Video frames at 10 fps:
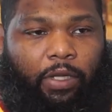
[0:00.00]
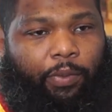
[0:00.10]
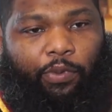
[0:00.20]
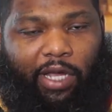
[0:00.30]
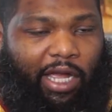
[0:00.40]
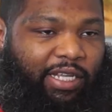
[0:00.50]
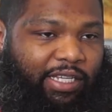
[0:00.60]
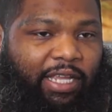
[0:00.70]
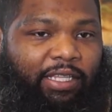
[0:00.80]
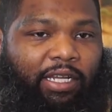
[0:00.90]
People
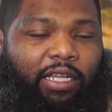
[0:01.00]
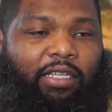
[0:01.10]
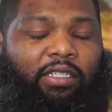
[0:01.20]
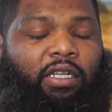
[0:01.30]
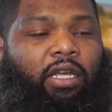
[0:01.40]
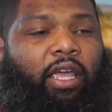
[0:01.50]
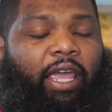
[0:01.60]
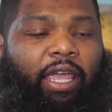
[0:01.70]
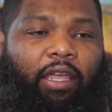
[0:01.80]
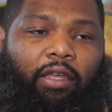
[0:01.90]
contacted us
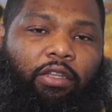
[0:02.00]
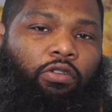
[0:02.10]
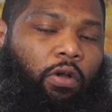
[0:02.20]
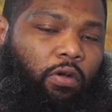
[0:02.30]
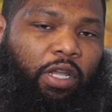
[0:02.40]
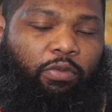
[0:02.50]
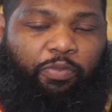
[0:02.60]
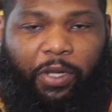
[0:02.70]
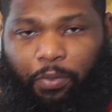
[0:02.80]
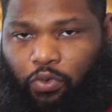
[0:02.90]
and you know, it was
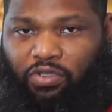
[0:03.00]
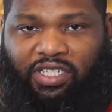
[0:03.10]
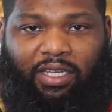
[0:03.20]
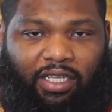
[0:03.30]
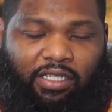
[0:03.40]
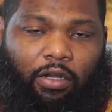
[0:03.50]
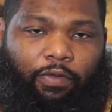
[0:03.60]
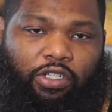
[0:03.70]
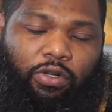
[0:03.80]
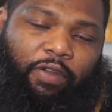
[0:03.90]
people who sent us the
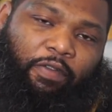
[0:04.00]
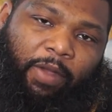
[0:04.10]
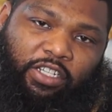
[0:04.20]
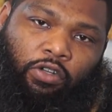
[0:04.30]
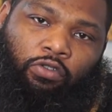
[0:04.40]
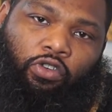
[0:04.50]
original information on